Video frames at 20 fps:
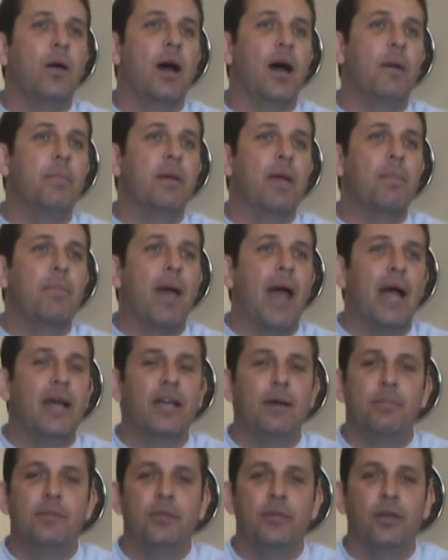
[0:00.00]
be a
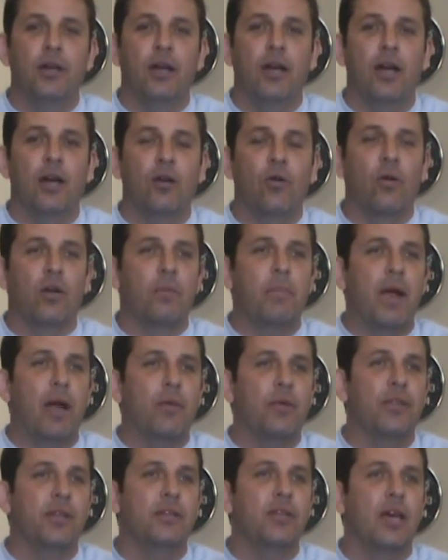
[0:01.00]
backup to a quarterback
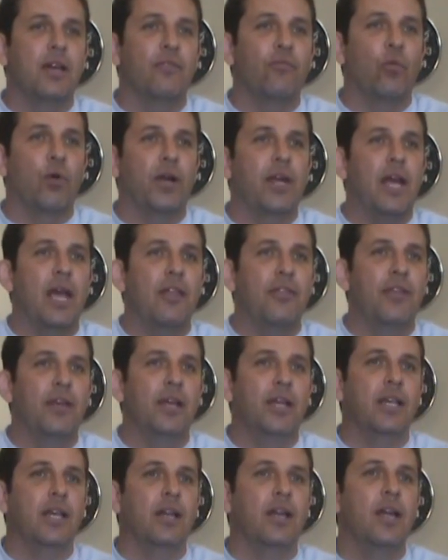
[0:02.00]
with a ton of work
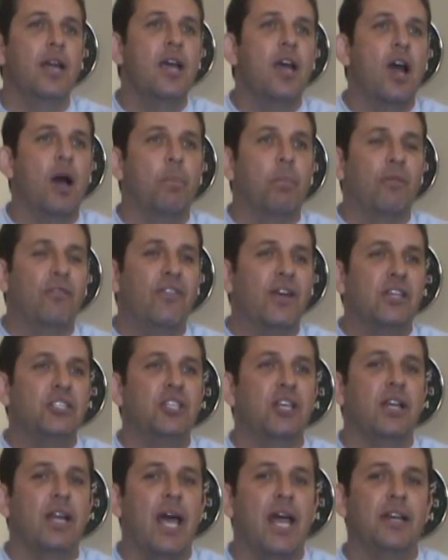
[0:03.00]
ethic and a
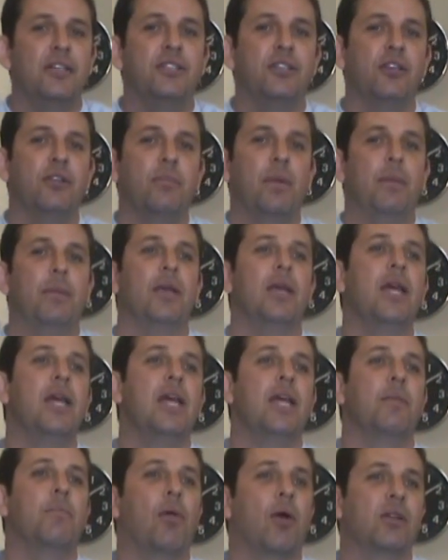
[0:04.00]
professional attitude, and maybe
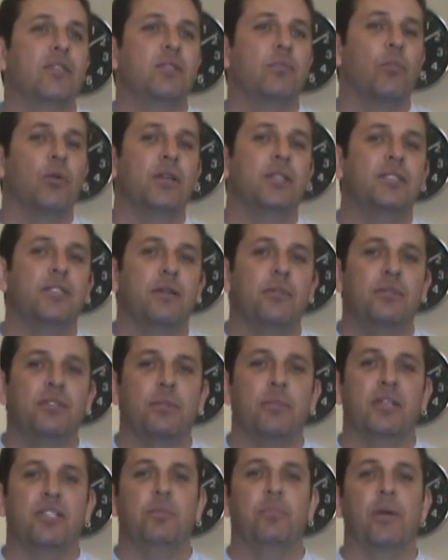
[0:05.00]
impart some wisdom,
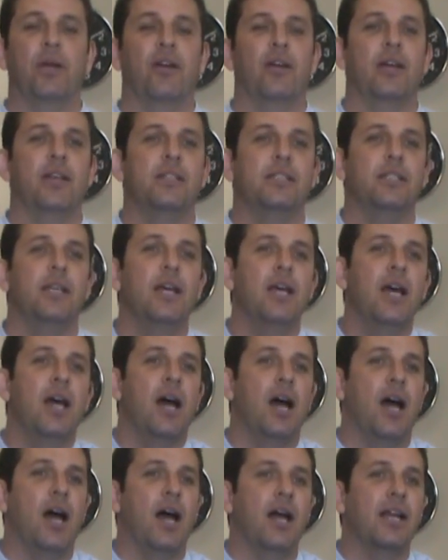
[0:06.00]
some experience,
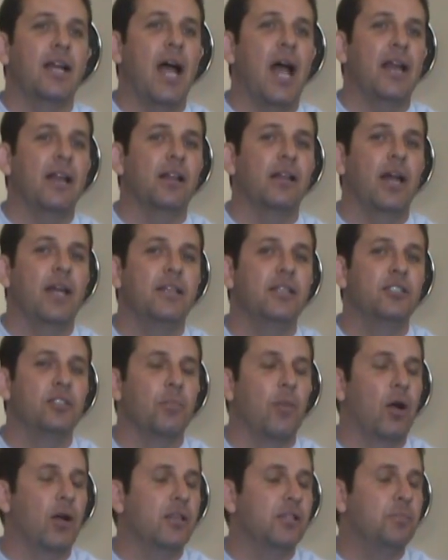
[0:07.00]
a guiding light to
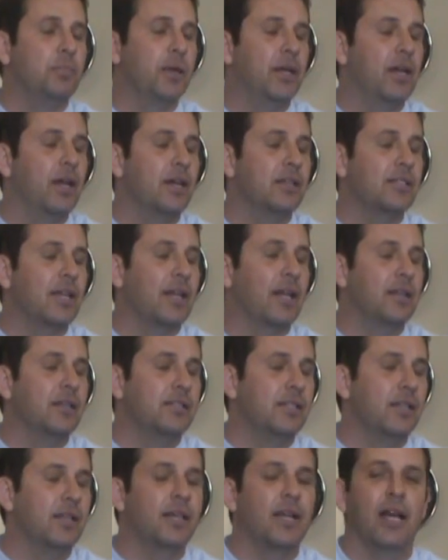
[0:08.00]
Jamarcus, because I'd like to
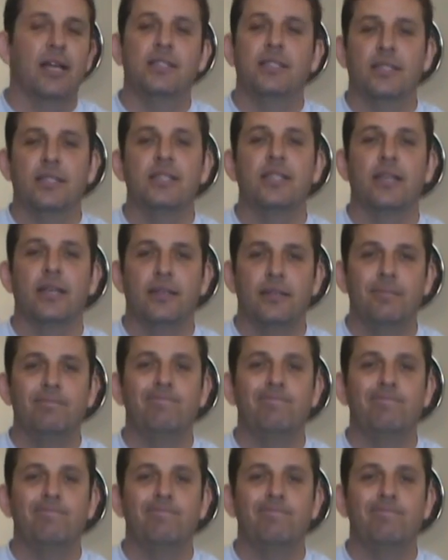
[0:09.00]
see the guy succeed.